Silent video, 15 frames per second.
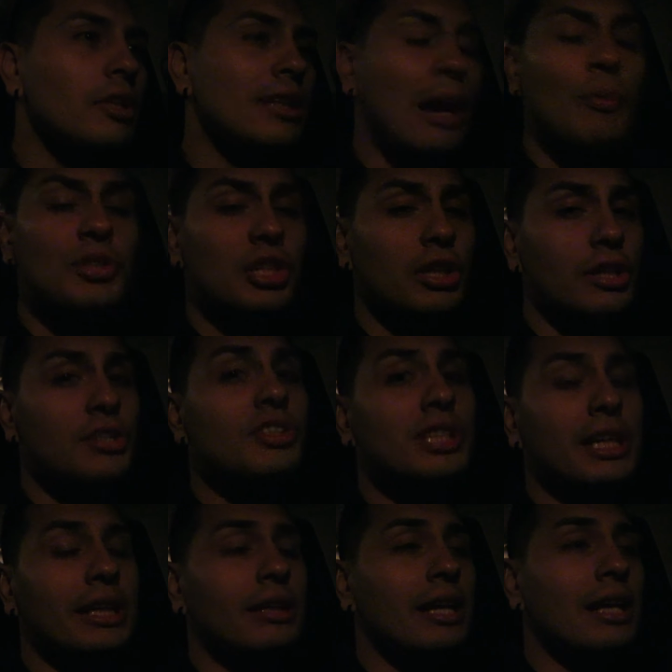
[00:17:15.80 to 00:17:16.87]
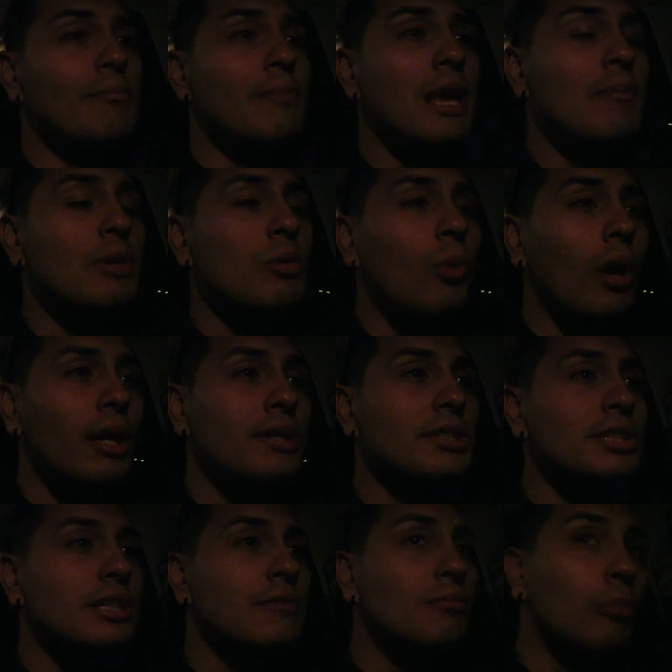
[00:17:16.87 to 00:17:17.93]
That was a good scene. It made me want to
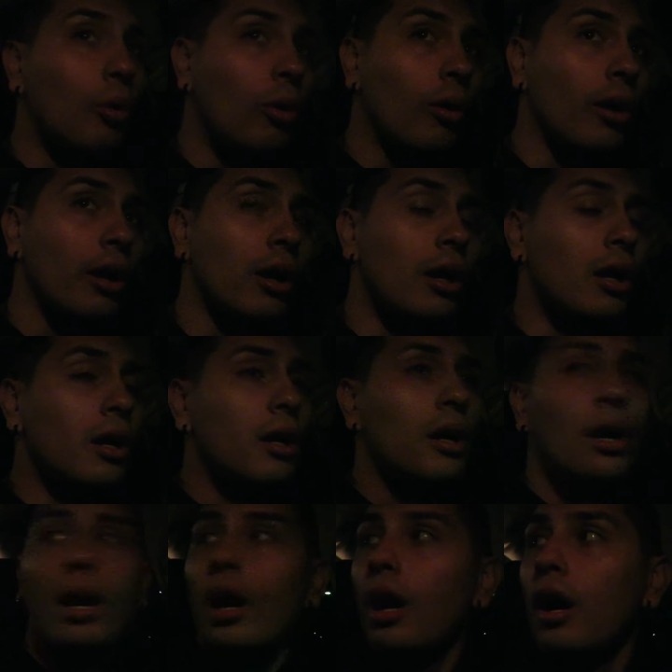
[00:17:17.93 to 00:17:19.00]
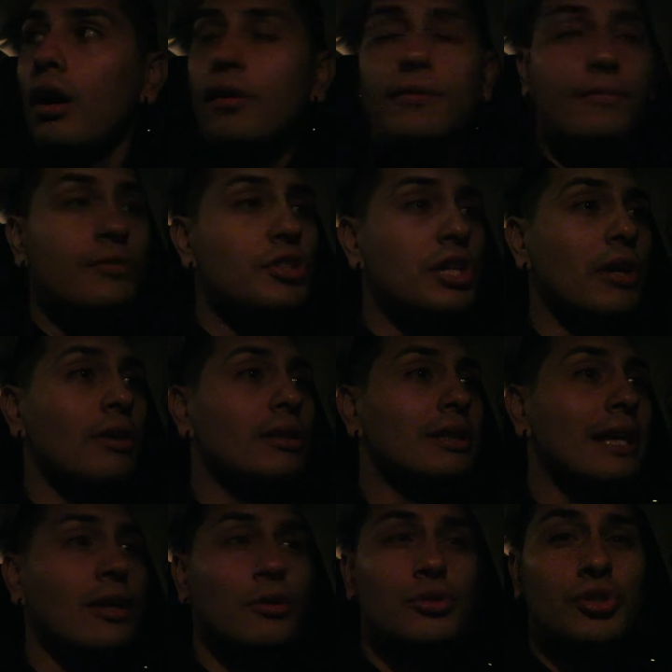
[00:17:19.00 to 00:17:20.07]
see more of Jared
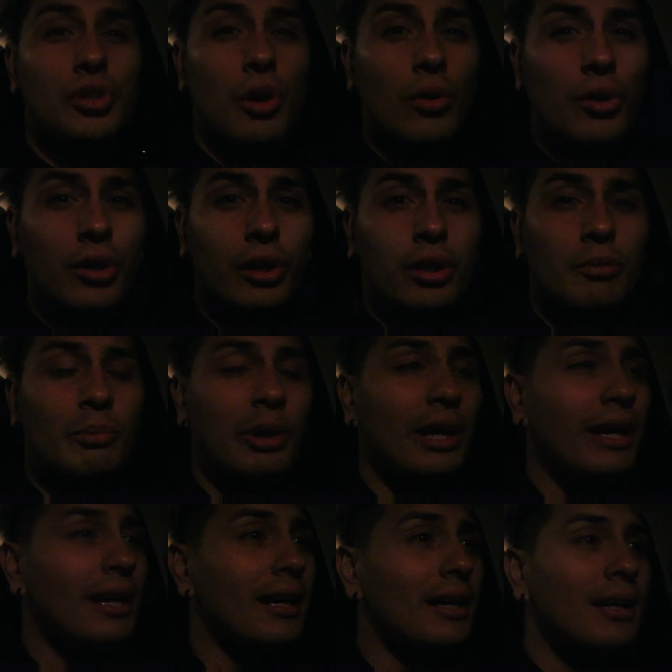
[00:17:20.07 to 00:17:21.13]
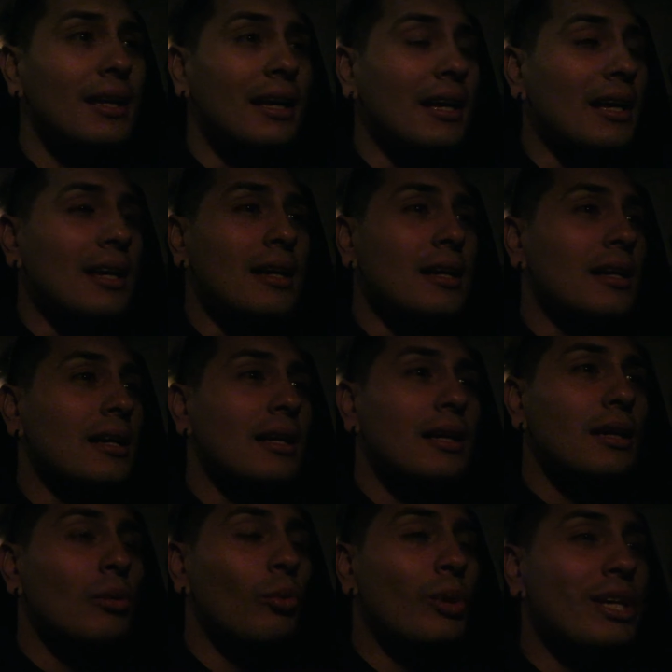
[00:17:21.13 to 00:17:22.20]
Leto's Joker, but
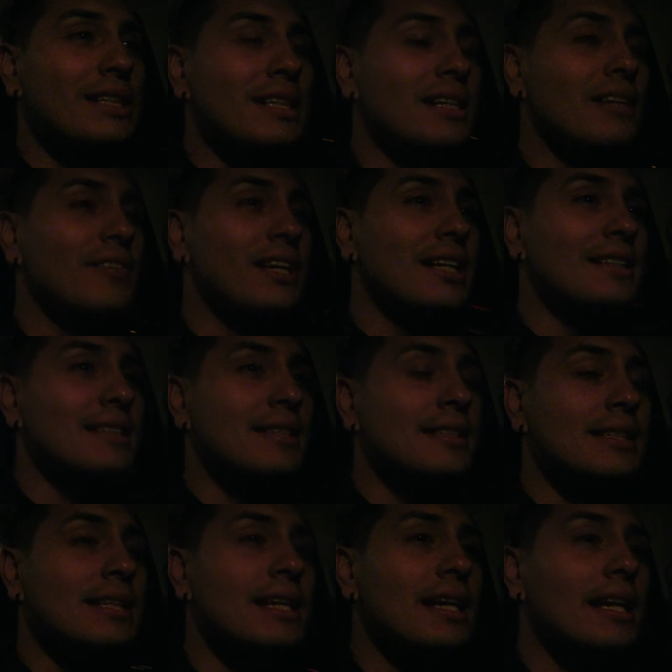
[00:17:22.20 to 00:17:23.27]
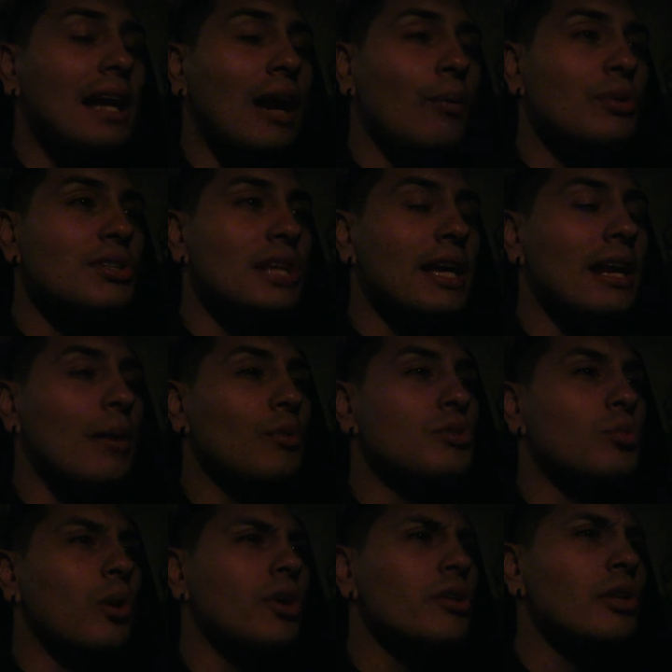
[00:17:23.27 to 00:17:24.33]
we didn't even get to see it. I was and I
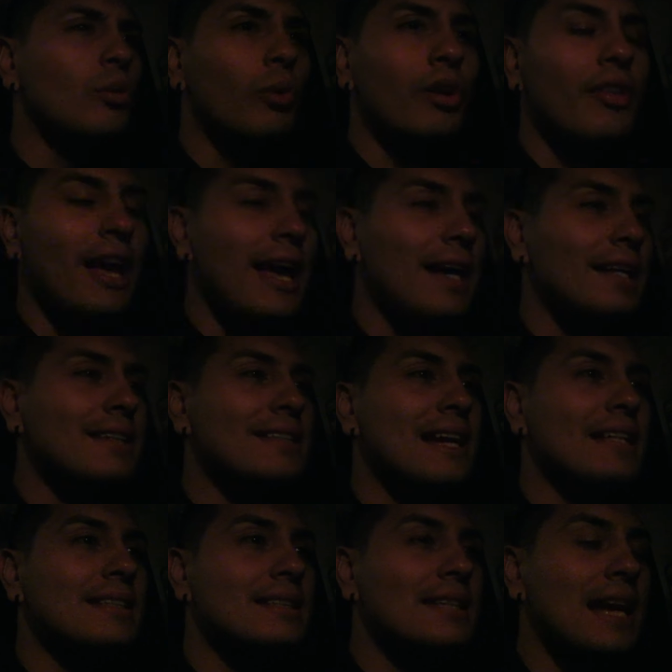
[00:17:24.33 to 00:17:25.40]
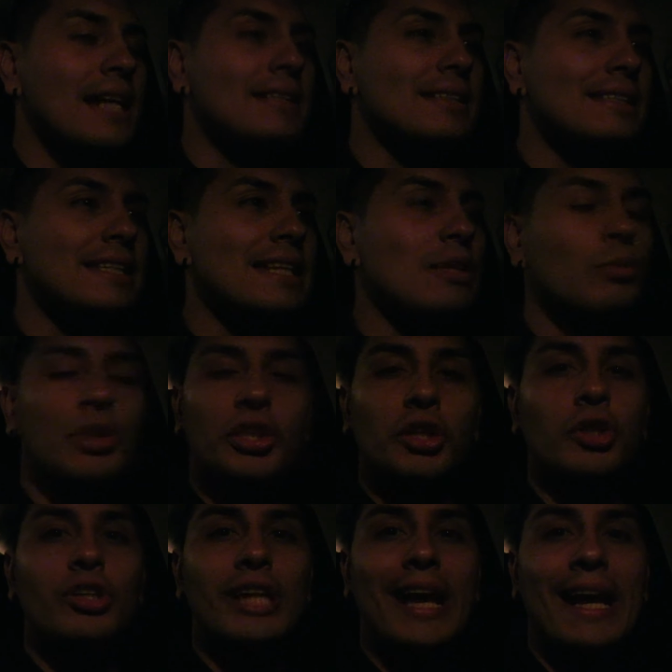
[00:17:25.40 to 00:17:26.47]
was wondering where the heck is that that scene with the
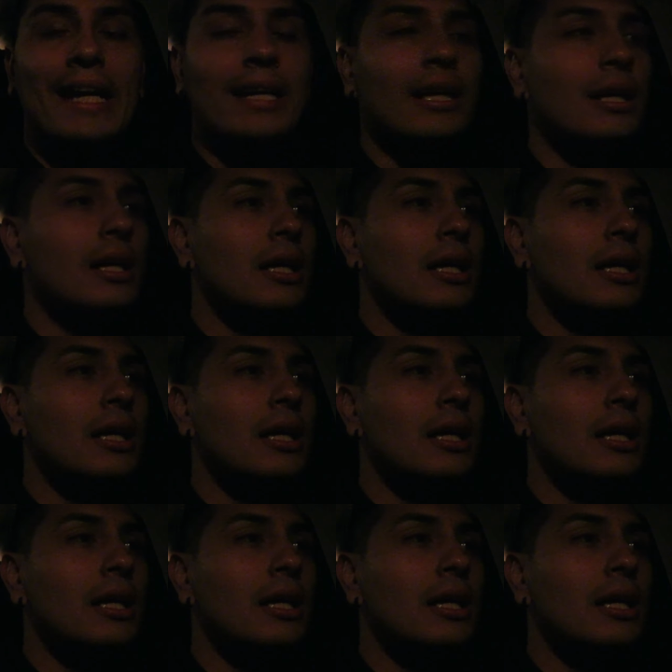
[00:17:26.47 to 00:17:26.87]
grenade?